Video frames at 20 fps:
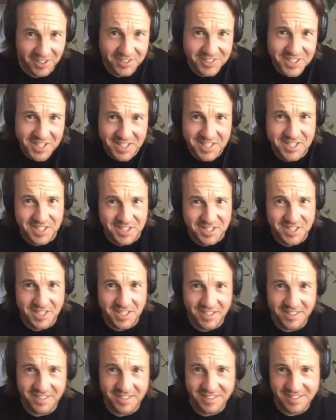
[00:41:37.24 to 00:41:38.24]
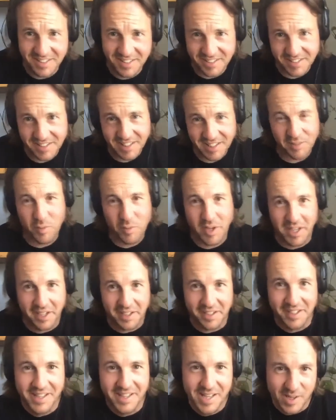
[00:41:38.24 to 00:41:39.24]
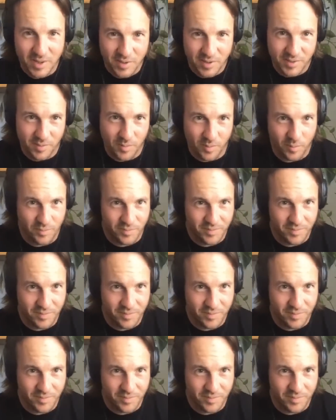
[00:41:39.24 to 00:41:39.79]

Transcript: you oh. know, Genesis. The, the, like we're gonna the band.